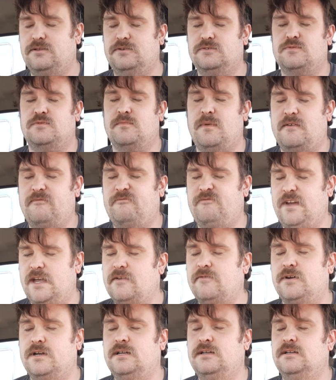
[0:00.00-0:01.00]
those were my
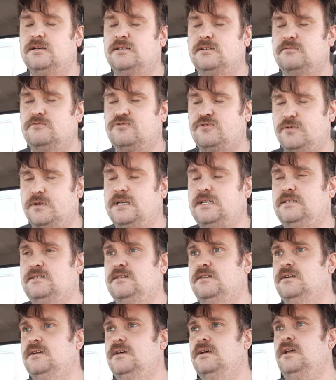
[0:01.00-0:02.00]
favorite treats.